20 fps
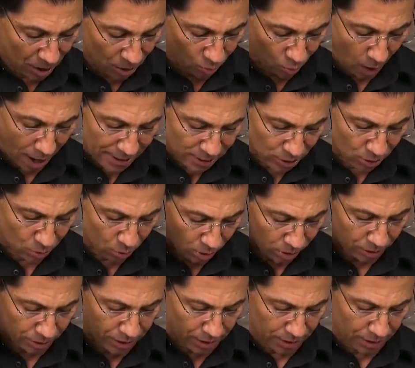Why so
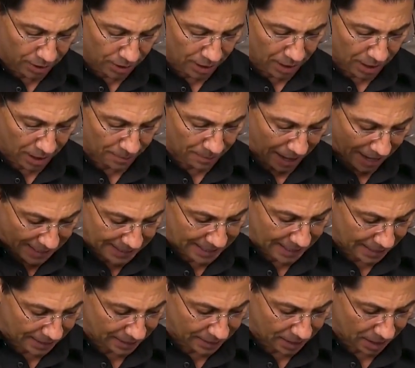early? I
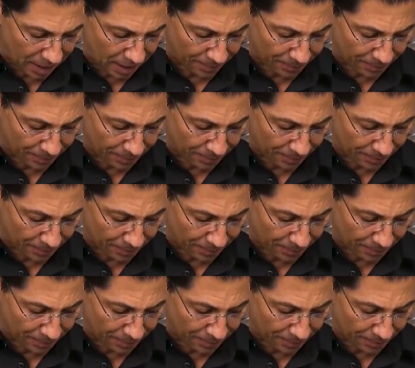get it.